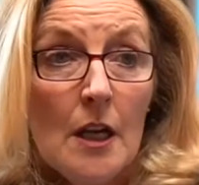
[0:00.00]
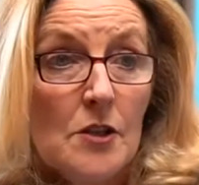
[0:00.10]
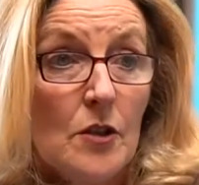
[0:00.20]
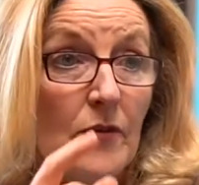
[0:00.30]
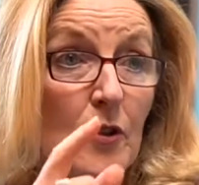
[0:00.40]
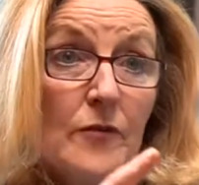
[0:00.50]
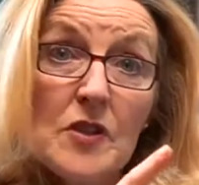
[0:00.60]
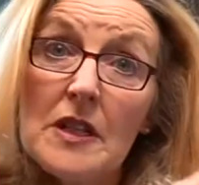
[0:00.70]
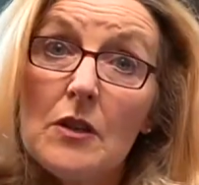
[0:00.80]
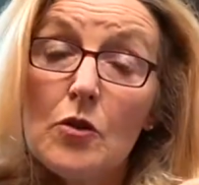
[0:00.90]
So if you've
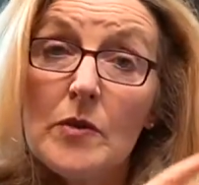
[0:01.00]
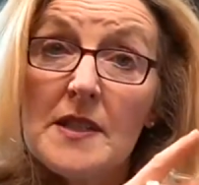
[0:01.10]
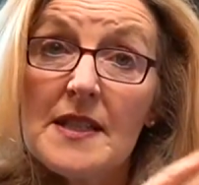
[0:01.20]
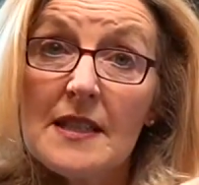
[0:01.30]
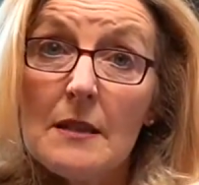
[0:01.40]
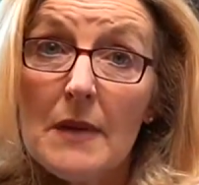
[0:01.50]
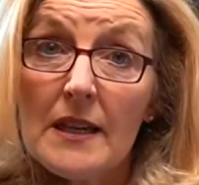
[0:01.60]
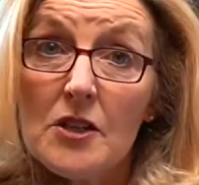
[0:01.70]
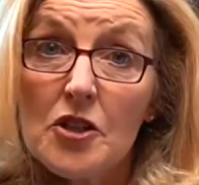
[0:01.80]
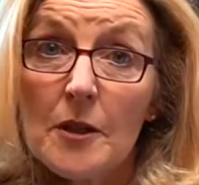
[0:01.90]
seen you're in C
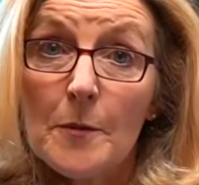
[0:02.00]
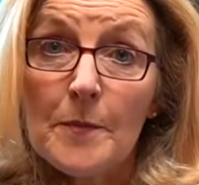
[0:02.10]
major,